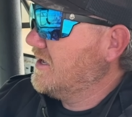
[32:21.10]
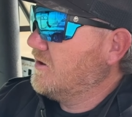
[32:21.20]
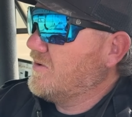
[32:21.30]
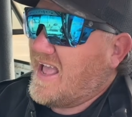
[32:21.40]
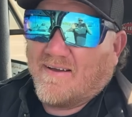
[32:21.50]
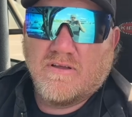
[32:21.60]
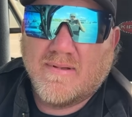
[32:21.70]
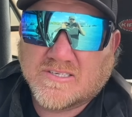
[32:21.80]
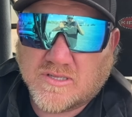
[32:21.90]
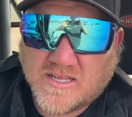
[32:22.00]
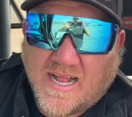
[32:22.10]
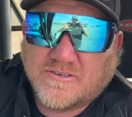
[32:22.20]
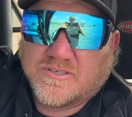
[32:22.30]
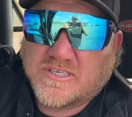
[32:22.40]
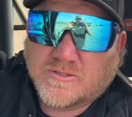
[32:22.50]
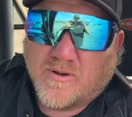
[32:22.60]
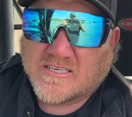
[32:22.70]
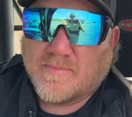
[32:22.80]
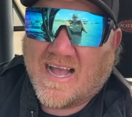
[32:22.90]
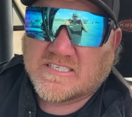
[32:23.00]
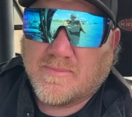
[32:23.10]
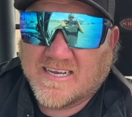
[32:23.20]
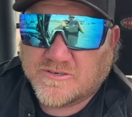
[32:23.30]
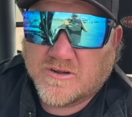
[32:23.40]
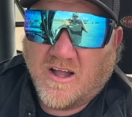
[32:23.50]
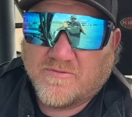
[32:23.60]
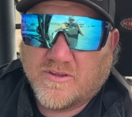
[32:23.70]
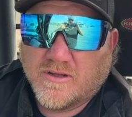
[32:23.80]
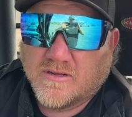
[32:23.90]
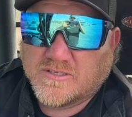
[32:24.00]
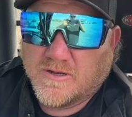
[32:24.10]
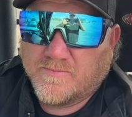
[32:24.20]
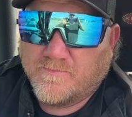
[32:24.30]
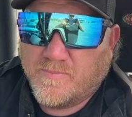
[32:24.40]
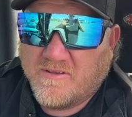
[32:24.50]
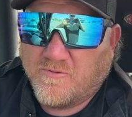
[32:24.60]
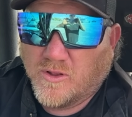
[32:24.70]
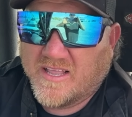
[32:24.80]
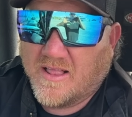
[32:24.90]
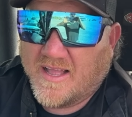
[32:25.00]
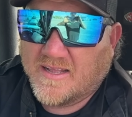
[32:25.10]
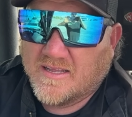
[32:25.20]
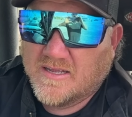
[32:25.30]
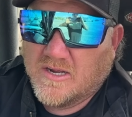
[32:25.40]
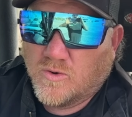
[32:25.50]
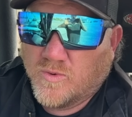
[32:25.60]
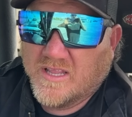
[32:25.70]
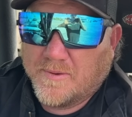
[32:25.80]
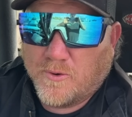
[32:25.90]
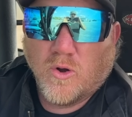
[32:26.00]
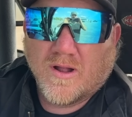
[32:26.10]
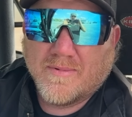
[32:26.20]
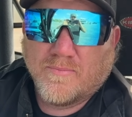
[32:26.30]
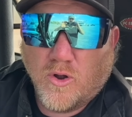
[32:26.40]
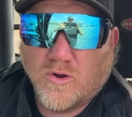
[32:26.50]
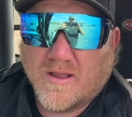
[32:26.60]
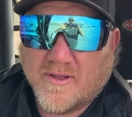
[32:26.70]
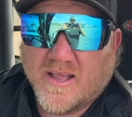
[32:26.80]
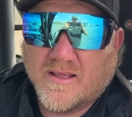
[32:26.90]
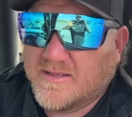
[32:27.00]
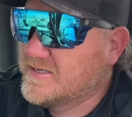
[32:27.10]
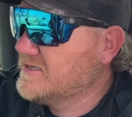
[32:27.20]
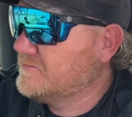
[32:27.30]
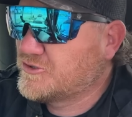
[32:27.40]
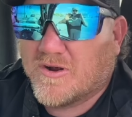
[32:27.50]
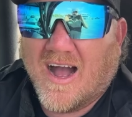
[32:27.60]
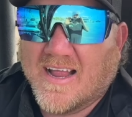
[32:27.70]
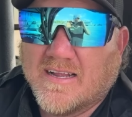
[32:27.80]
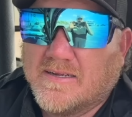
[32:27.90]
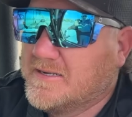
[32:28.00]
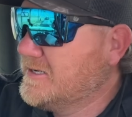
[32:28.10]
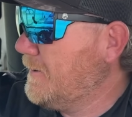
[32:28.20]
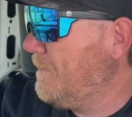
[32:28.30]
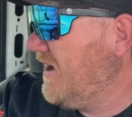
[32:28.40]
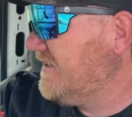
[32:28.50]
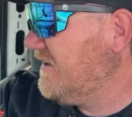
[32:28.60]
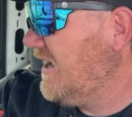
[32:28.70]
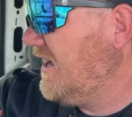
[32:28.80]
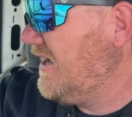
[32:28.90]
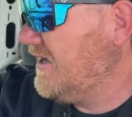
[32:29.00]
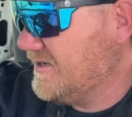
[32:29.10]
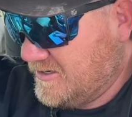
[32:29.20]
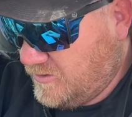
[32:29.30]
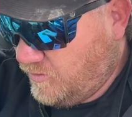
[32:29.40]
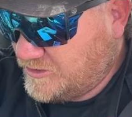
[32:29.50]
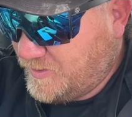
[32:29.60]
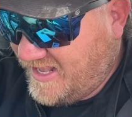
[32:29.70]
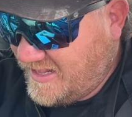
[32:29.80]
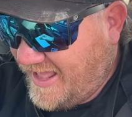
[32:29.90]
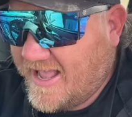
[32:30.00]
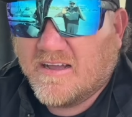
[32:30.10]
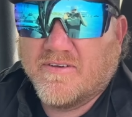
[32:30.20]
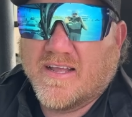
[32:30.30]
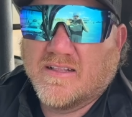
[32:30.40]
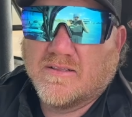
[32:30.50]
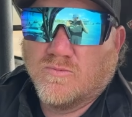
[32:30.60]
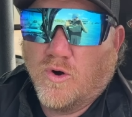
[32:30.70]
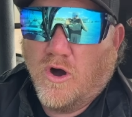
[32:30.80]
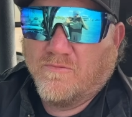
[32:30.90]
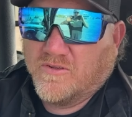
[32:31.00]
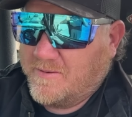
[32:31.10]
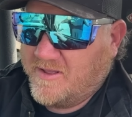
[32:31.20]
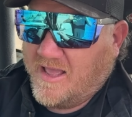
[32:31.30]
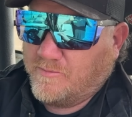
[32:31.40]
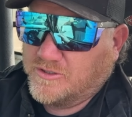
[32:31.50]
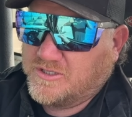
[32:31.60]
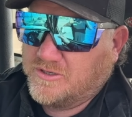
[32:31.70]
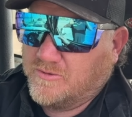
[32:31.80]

We haven't messed with the Nitrous Express Maximizer enough to be fully like really programming it, trying. But once we get the hang of it, we'll hopefully be able to